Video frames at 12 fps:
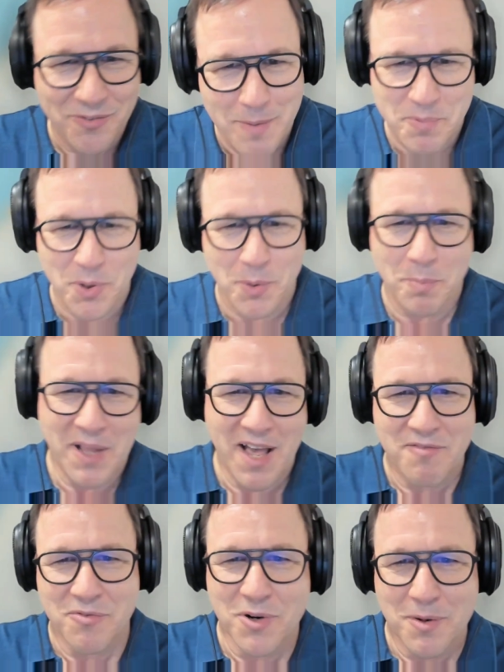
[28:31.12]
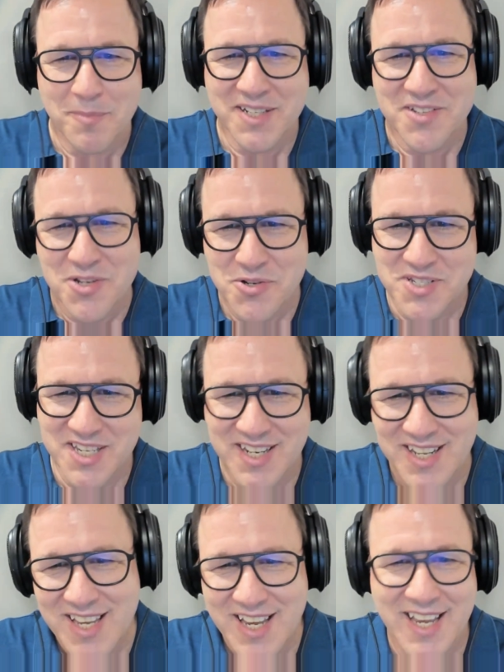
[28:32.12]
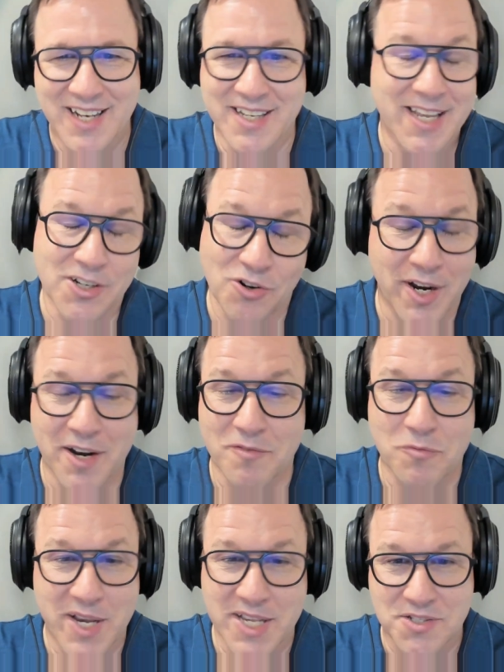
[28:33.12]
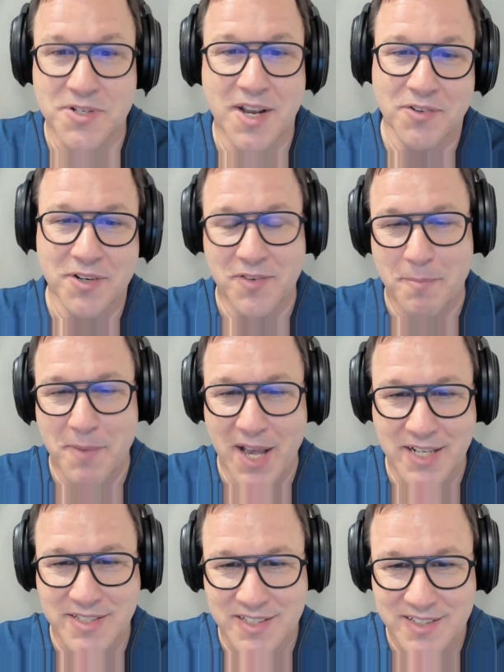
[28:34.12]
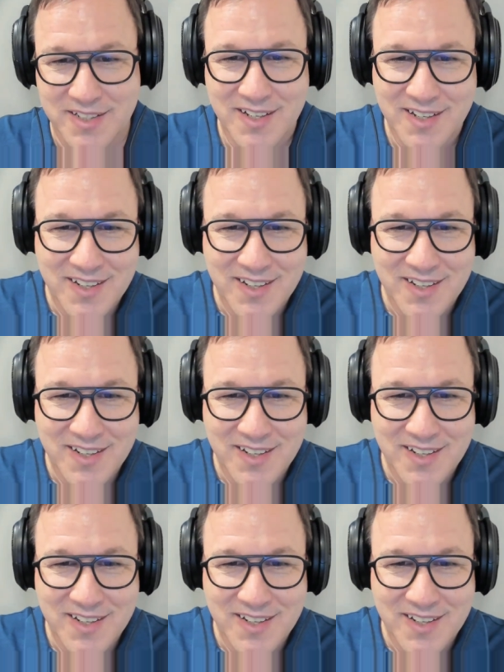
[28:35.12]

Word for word: to rip your platform and use exactly. it in creative yeah. ways you've never even imagined